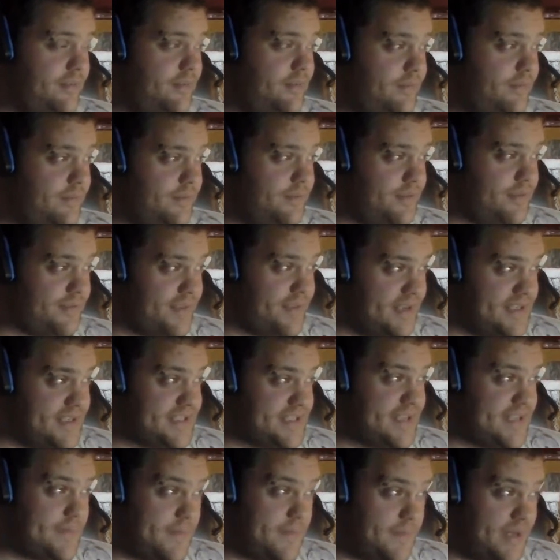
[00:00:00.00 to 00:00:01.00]
the things
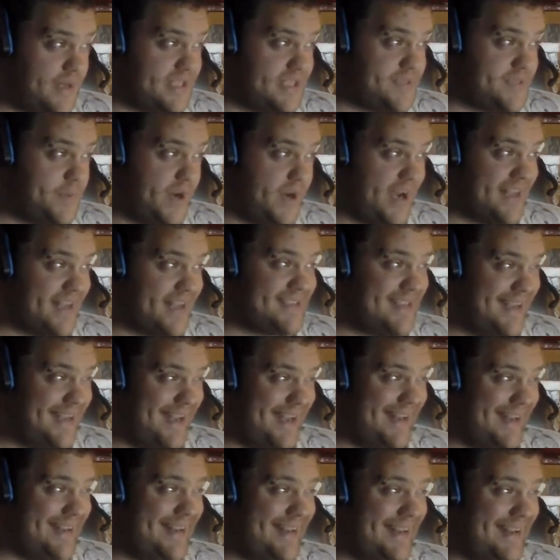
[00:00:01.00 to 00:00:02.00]
that main spirit guides
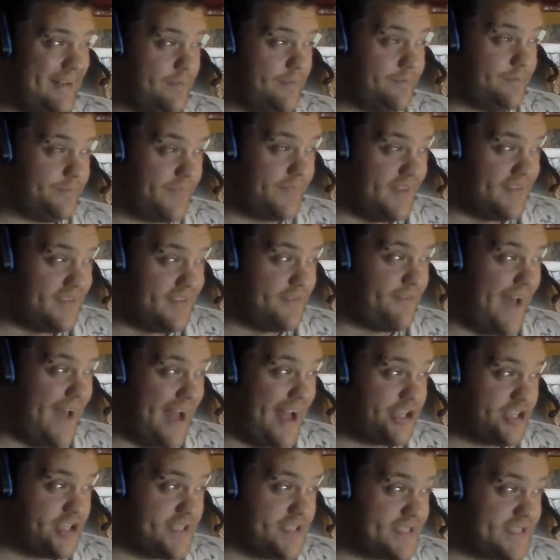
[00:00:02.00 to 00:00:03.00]
negated in the
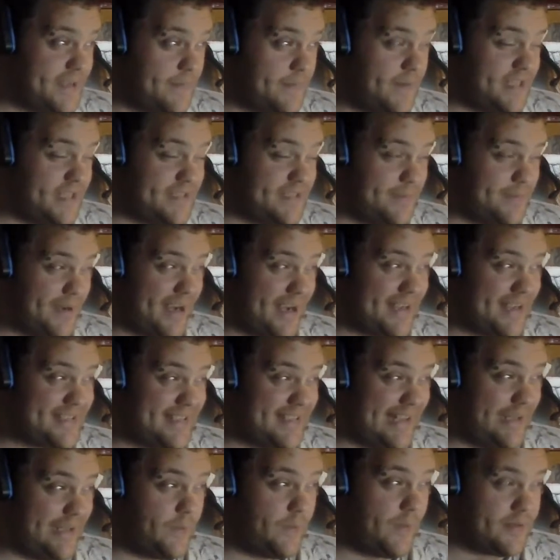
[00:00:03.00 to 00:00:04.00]
fashions that main spirit guides
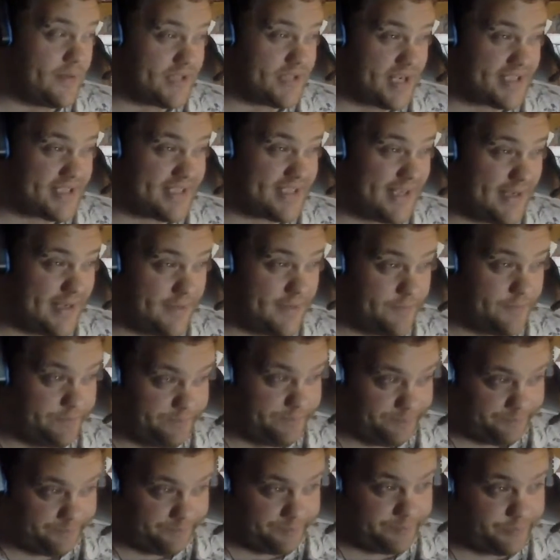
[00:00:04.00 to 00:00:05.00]
needed, the way guides needed.
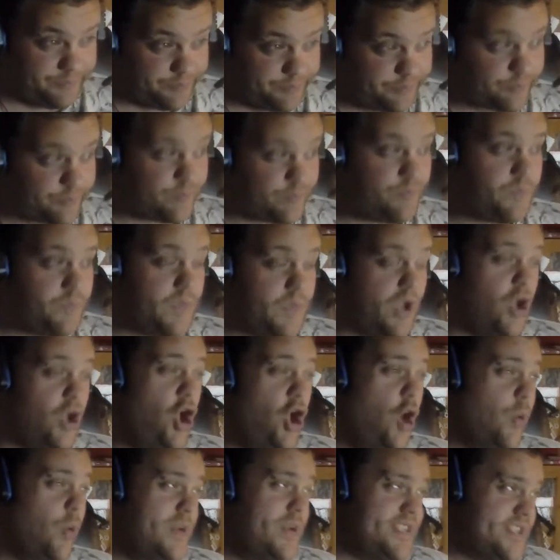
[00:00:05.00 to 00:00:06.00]

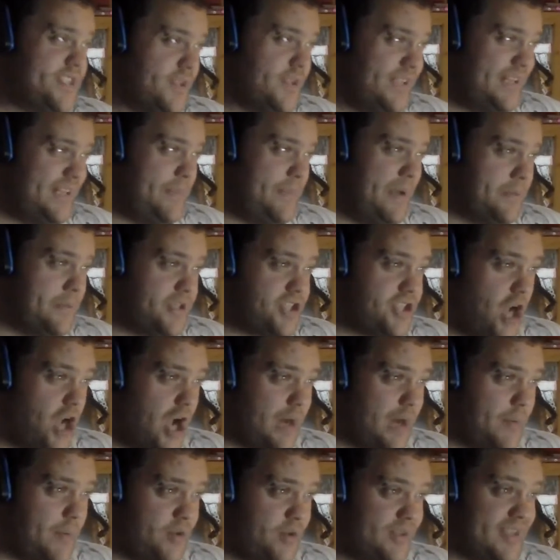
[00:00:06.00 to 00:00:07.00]
We still need to be able to
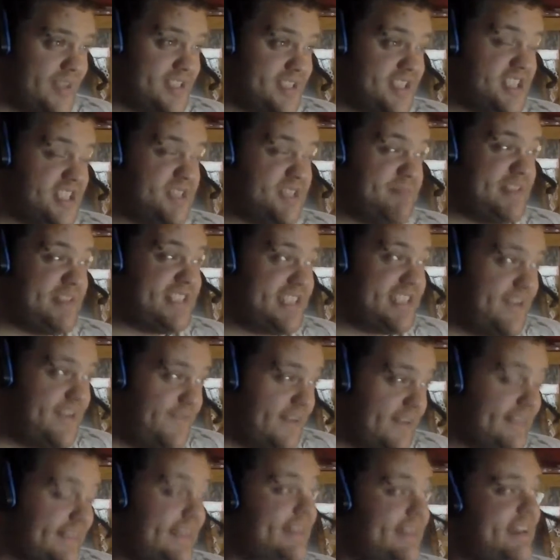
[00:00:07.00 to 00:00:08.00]
talk about this
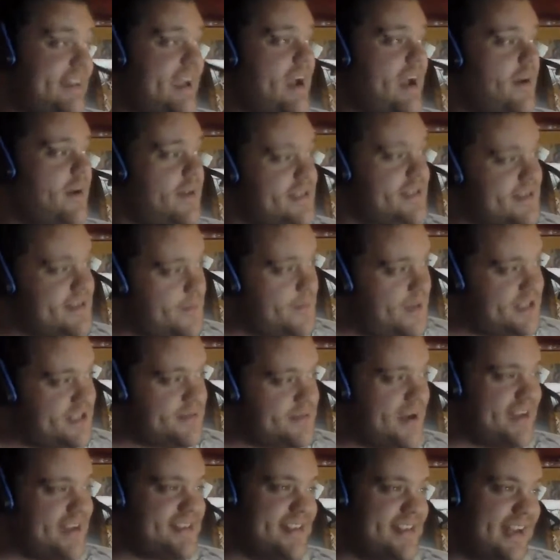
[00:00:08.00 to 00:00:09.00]
specifically in the areas that main
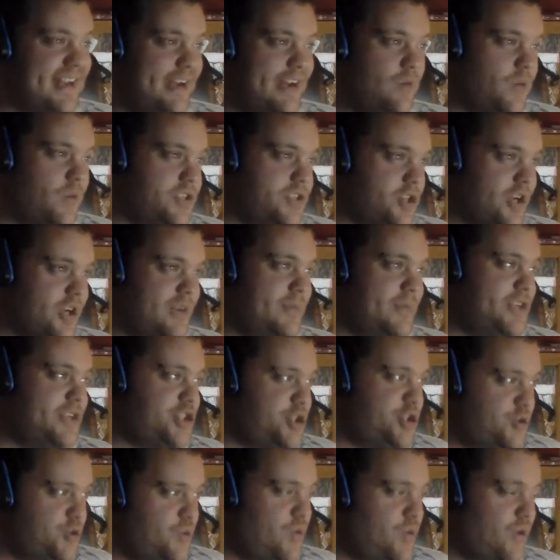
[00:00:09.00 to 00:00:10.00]
spirit guides negated, which are going to be
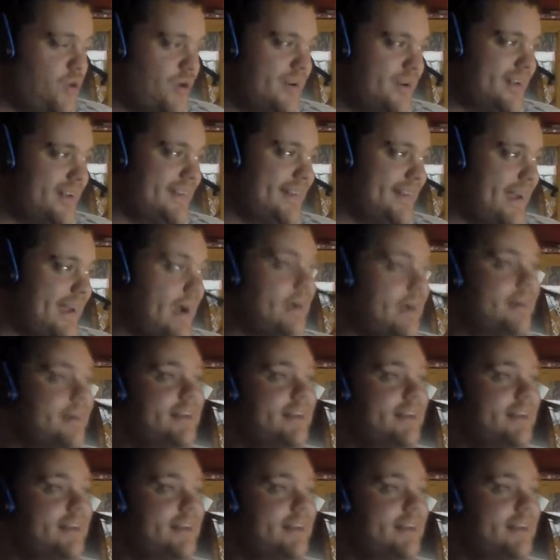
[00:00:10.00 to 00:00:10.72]
shoehorned in there,